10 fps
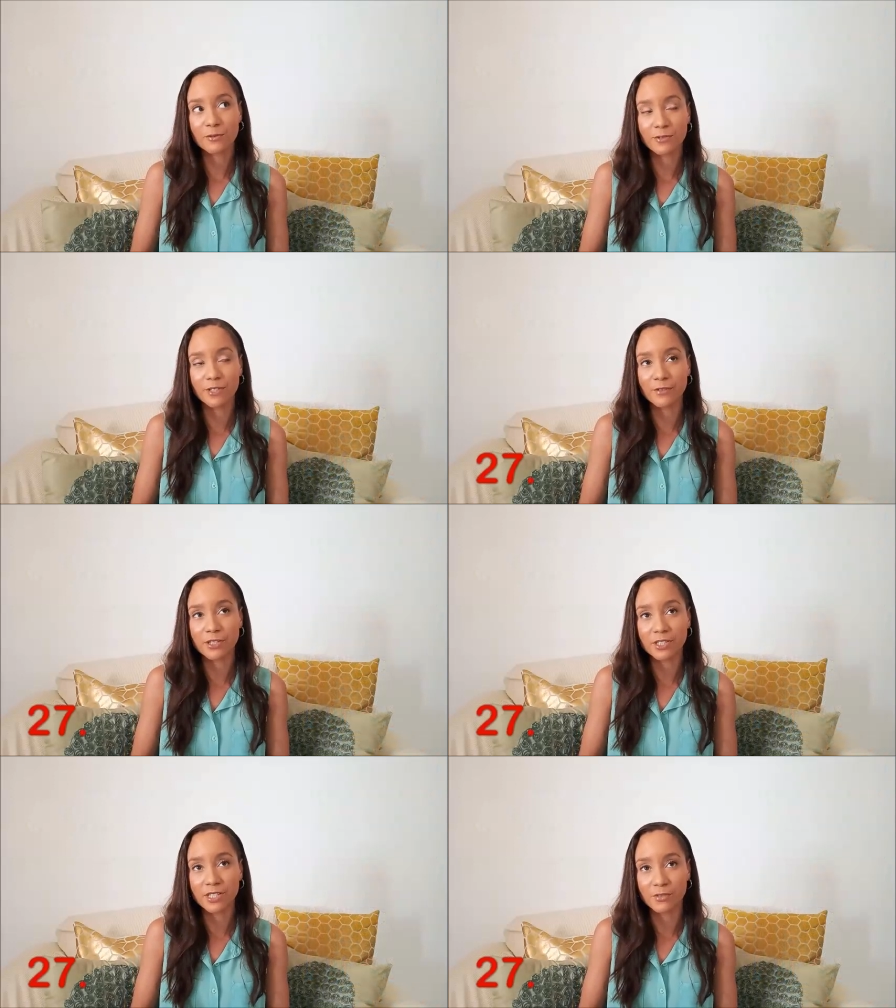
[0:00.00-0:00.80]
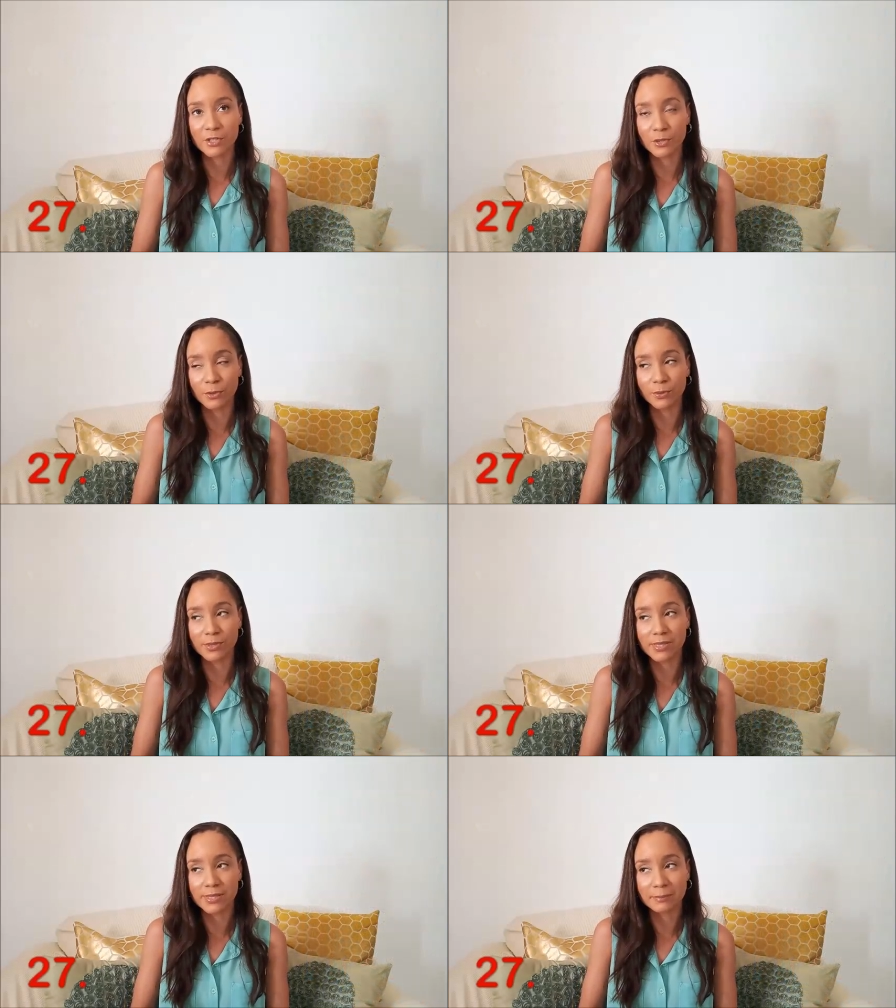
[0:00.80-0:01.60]
favorite T V
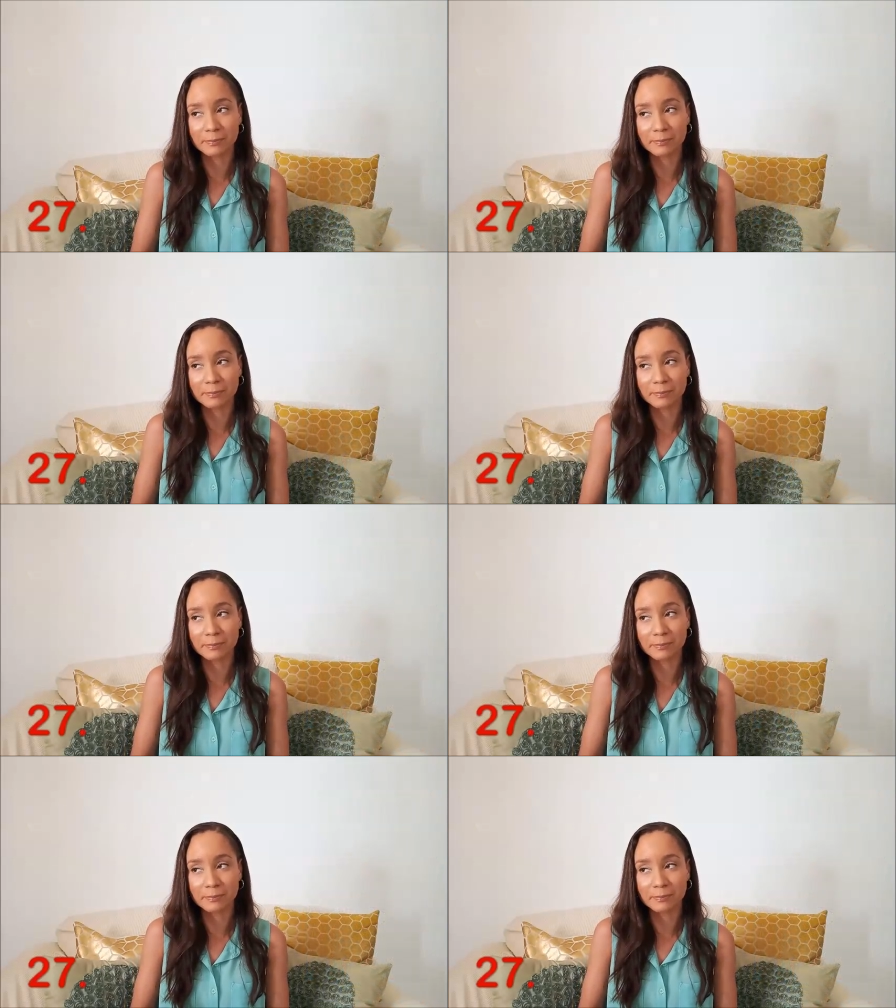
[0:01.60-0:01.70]
shows.